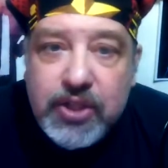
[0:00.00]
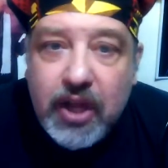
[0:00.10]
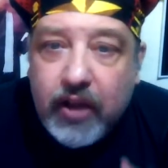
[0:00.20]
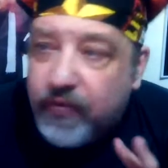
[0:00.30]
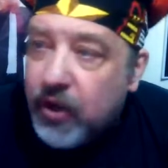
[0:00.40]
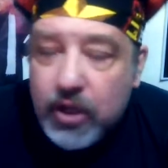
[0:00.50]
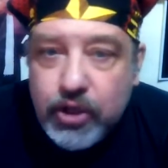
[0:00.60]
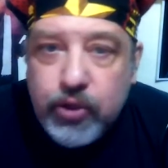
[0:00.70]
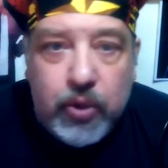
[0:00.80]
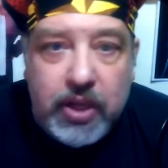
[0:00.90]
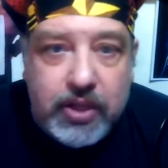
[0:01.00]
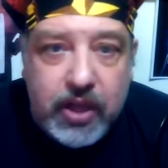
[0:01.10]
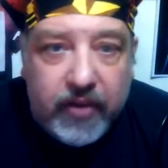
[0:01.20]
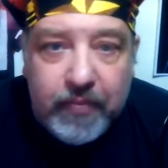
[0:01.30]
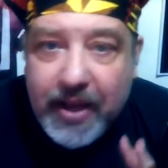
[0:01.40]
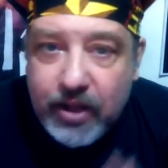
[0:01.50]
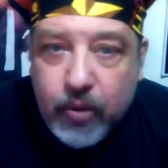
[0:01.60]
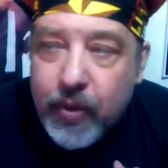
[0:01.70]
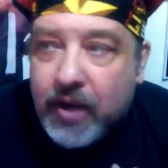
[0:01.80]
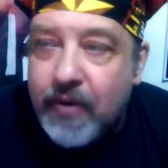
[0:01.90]
yourself, do it yourself, man.
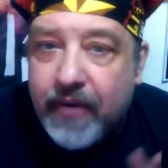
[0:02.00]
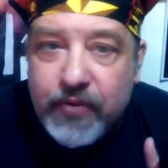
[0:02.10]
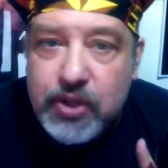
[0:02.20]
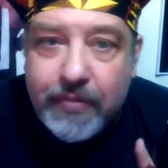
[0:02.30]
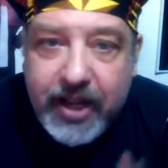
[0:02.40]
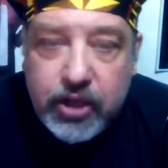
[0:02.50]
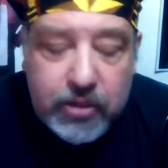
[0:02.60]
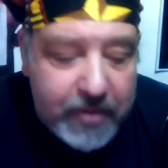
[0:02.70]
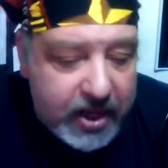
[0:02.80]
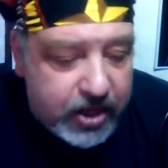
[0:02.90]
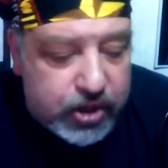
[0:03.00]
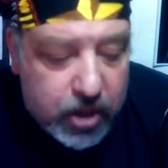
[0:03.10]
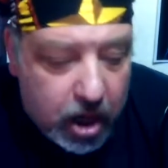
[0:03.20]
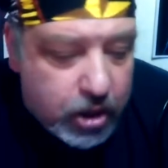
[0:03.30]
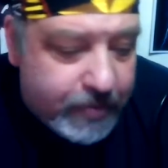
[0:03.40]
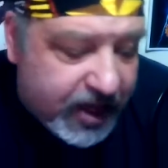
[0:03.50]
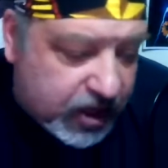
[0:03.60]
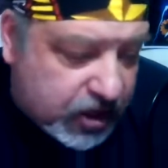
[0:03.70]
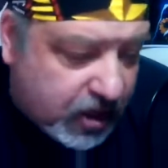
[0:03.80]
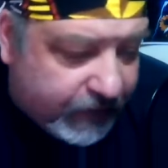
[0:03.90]
Don't wait around for somebody else to make you a star. You
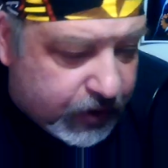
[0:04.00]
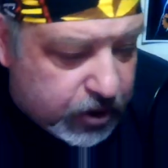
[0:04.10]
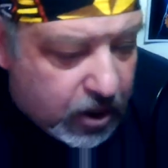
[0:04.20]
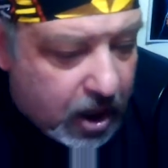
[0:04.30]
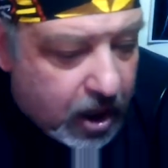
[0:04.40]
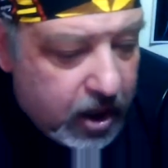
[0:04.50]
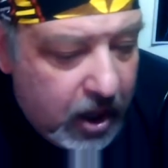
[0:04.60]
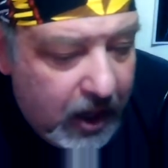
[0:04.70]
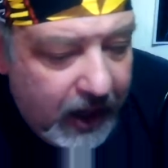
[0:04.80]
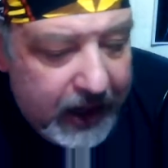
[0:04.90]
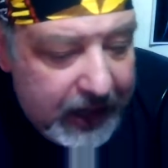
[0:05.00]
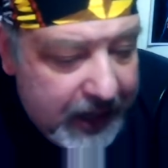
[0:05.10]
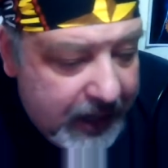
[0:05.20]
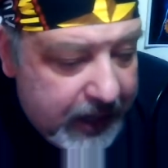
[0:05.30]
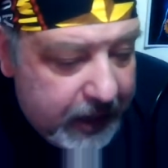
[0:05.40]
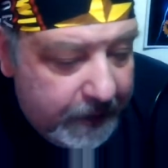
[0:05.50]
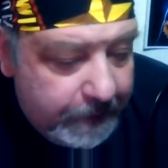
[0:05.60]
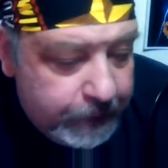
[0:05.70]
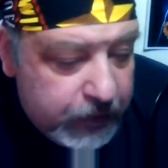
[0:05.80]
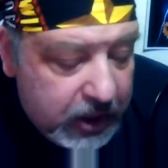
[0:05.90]
make yourself a star.
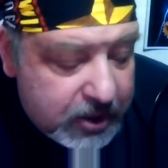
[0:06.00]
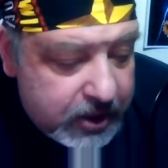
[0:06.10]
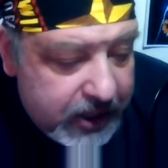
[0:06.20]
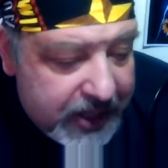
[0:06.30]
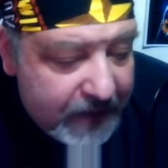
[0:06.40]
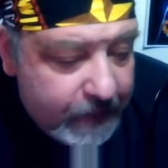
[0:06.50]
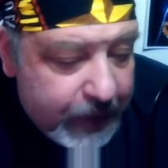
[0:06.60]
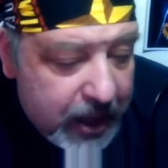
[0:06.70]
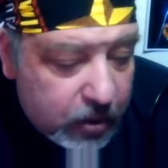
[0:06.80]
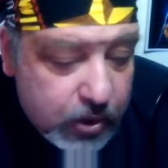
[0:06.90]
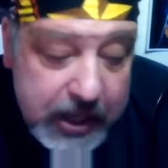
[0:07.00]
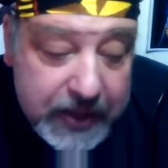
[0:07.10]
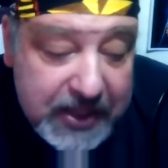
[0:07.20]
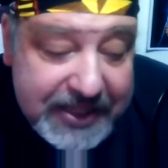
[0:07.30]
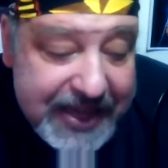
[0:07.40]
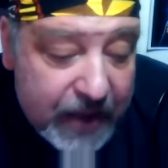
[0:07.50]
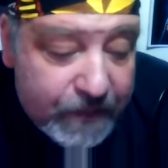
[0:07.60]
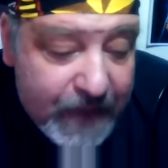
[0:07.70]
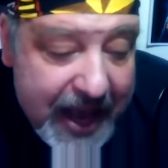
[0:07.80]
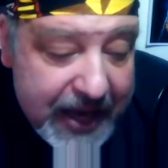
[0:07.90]
Let's see. Kevin Pollak was on the
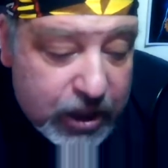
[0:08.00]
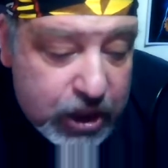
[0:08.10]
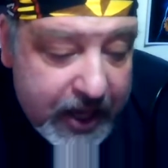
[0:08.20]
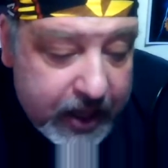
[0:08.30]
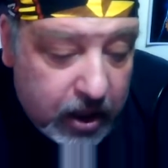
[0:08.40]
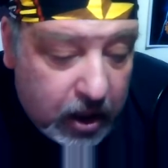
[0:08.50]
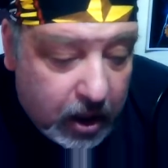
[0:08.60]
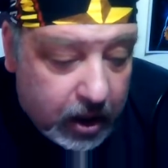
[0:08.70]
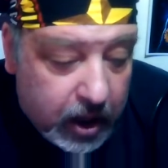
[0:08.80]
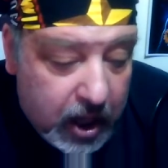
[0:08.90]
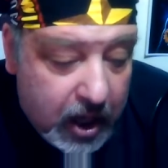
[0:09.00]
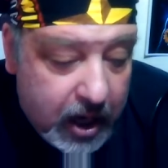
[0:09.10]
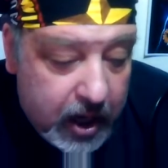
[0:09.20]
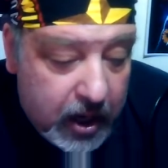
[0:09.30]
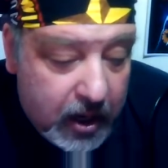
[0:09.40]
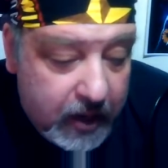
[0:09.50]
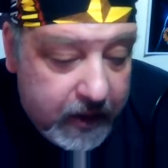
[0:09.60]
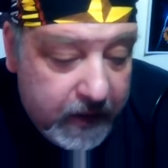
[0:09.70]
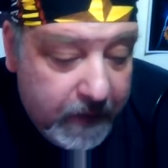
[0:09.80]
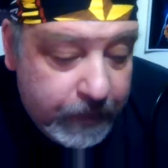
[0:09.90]
Sci-Fi Channel.
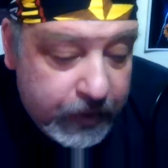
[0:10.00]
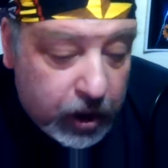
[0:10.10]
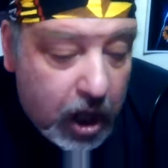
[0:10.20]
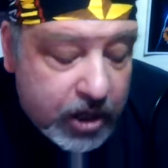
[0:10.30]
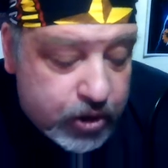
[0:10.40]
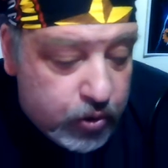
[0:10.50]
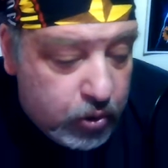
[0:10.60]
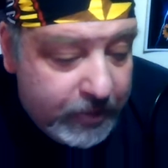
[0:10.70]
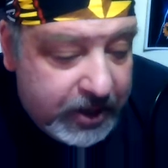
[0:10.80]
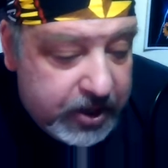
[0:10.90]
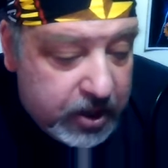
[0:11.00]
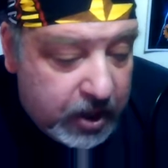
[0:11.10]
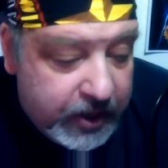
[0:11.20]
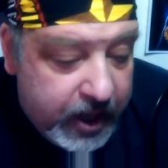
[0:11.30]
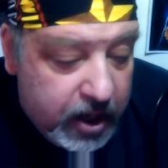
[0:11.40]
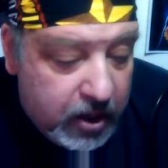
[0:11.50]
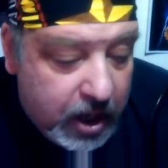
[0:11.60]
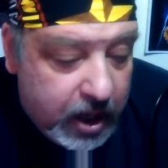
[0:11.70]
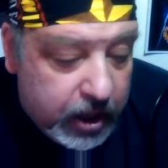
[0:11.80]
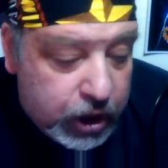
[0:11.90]
The Lost Room he did on
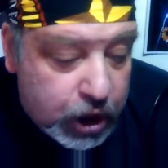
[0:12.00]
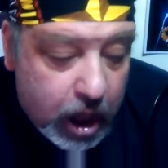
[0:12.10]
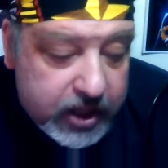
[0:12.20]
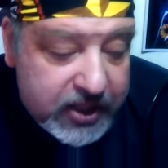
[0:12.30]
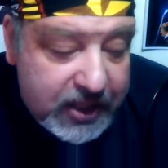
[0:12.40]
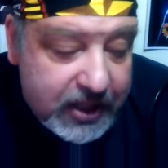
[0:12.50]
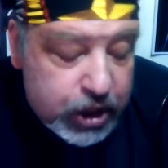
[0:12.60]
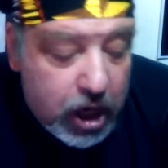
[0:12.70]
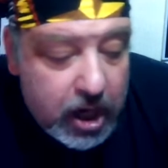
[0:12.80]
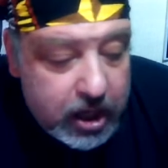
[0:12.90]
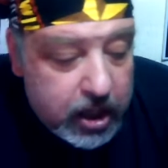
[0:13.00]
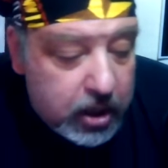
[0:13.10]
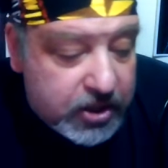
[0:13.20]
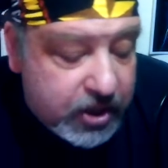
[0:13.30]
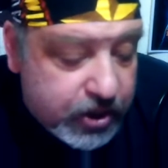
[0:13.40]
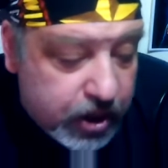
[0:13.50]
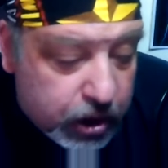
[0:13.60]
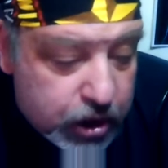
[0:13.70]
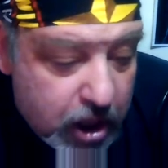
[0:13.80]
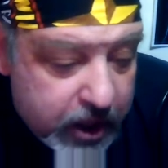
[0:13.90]
there. Shark, a series
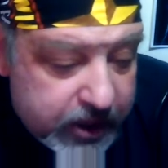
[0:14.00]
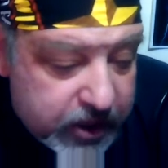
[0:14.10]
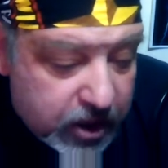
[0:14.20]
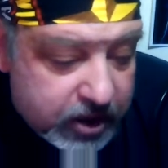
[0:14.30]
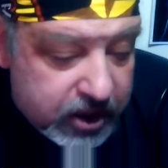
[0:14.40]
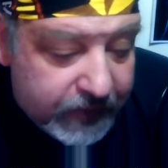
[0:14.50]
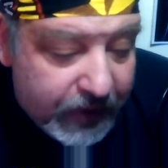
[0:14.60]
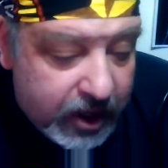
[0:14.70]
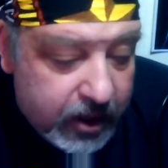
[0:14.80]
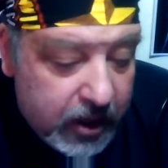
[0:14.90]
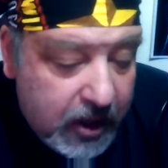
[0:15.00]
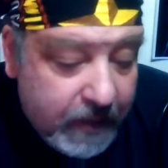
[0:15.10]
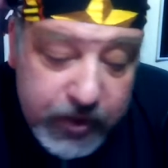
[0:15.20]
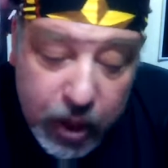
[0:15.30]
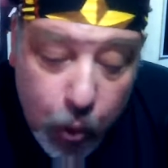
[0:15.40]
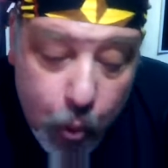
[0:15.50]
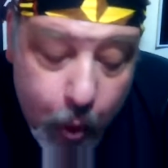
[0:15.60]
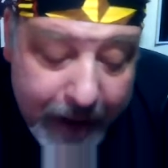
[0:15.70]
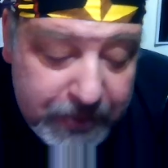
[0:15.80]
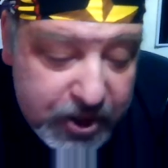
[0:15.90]
called Shark he did on TV. Did a
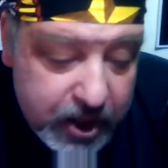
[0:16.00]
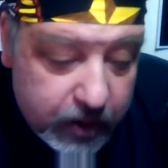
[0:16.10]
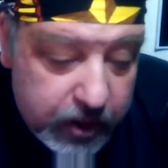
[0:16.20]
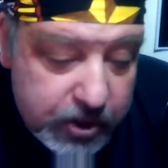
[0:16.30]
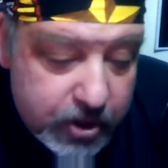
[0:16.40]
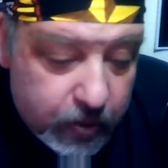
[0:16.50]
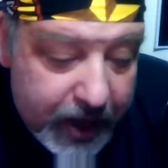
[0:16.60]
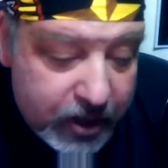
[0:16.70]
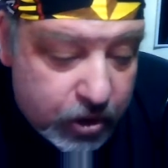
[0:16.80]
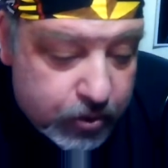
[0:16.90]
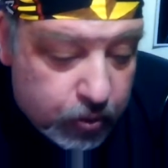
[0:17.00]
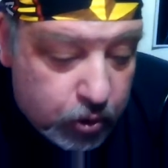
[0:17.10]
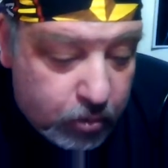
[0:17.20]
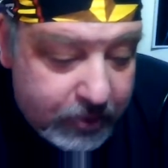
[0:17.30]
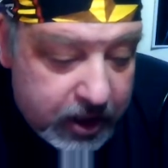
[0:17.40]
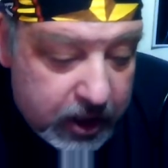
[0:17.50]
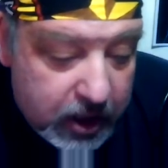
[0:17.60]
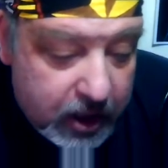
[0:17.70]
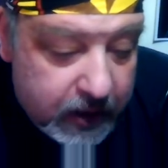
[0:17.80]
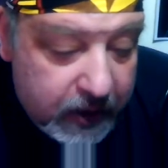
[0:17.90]
web series, The Writer's
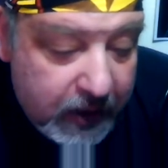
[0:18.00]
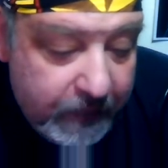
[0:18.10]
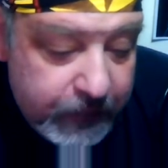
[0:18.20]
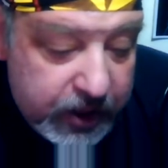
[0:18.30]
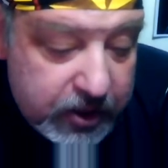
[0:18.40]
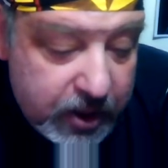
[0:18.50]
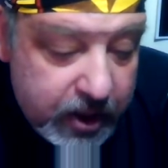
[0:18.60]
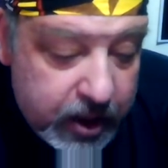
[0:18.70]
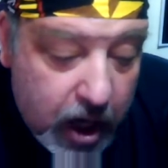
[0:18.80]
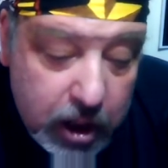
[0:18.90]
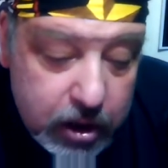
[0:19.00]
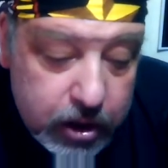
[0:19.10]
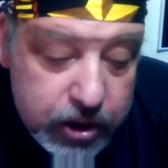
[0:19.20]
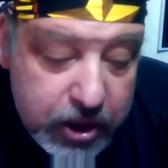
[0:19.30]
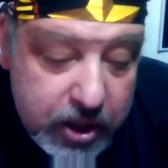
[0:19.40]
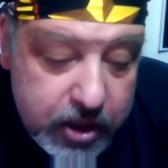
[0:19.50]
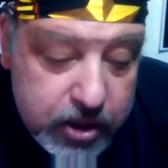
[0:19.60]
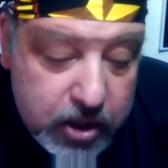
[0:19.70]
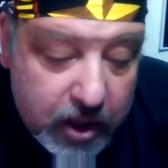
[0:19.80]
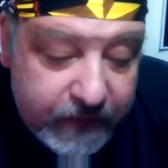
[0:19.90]
Room. He did Our Little
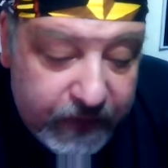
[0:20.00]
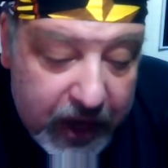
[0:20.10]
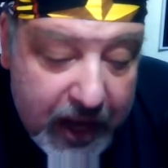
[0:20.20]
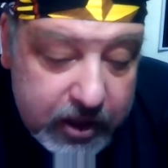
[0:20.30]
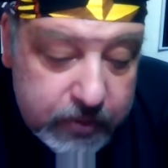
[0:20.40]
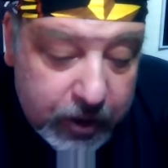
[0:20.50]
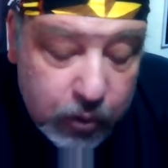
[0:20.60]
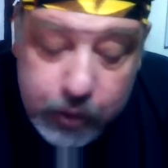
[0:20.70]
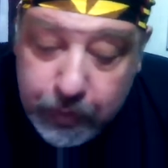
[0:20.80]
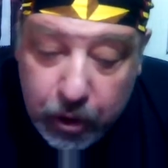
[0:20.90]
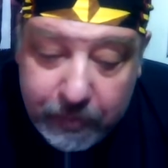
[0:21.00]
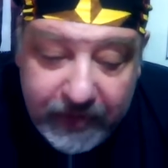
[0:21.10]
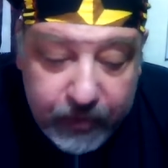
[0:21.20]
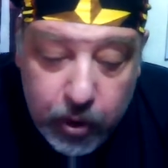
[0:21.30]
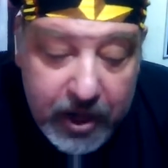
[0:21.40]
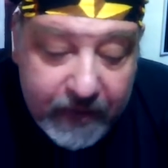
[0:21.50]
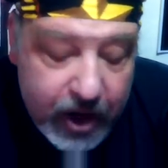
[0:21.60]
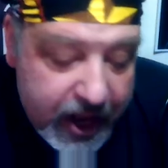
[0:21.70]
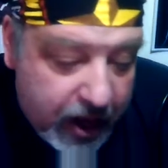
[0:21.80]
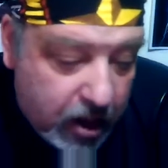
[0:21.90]
Genius on Fox, but it was pulled before it
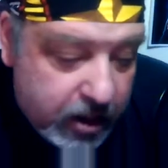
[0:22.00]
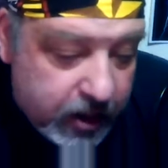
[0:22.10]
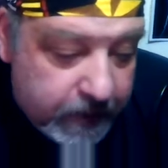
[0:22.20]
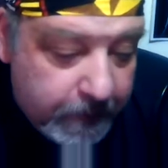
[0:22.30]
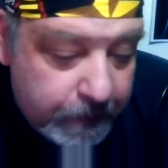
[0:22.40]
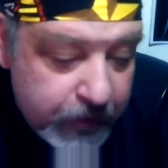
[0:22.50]
ever aired. And,